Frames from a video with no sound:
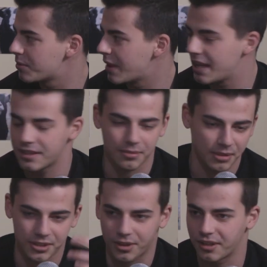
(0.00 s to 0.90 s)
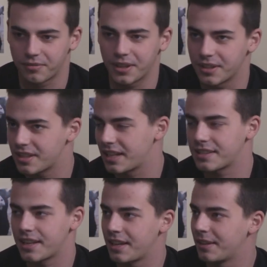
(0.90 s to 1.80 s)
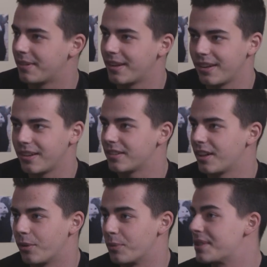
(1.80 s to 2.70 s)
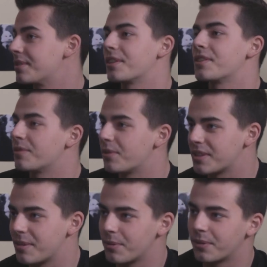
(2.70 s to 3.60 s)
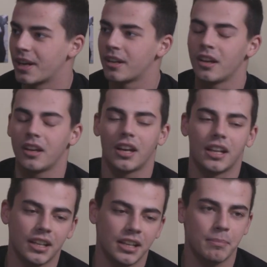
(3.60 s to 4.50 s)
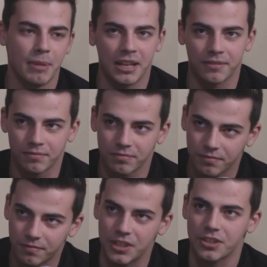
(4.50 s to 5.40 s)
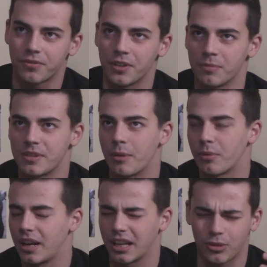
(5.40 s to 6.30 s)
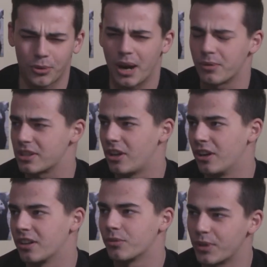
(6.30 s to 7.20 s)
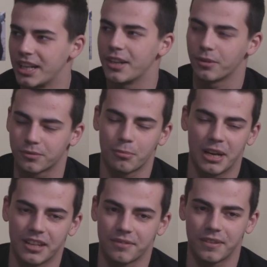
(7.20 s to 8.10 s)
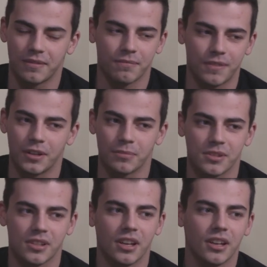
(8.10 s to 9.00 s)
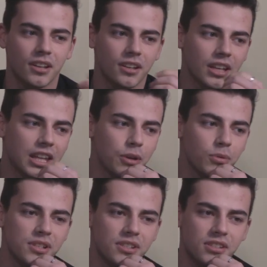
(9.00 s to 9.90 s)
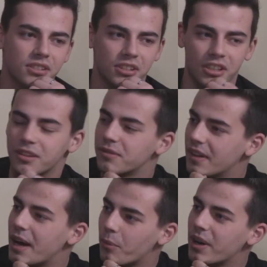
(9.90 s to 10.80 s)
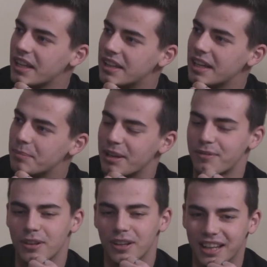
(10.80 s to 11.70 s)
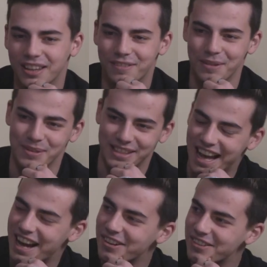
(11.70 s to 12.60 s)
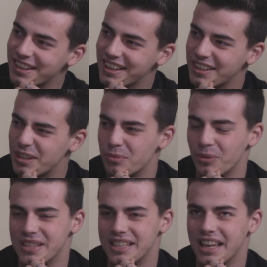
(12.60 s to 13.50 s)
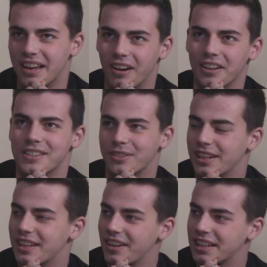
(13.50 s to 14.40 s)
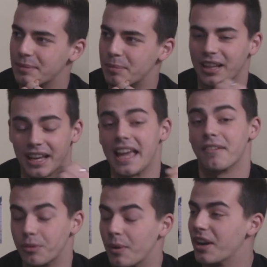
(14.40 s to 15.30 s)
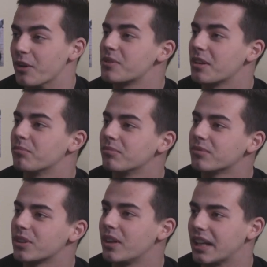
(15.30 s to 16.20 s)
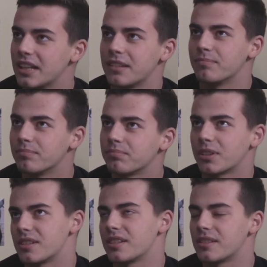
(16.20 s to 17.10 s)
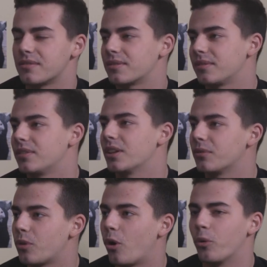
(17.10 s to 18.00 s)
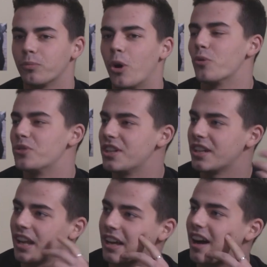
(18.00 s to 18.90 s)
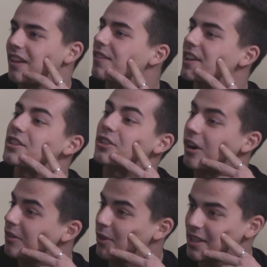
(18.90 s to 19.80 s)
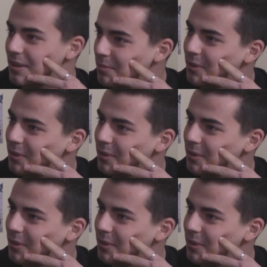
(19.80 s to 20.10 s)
We had some historical figures, like say, don't know, Winston Churchill, for example, right? And then he made feature films that were like 3 hours long, really old Romanian films. He was good at what he did, but if you look at the films now, you won't say, oh, he's a great director, but like everyone knows him. Yeah. So like because he's, you know, OG, like Alfred Hitchcock, for example.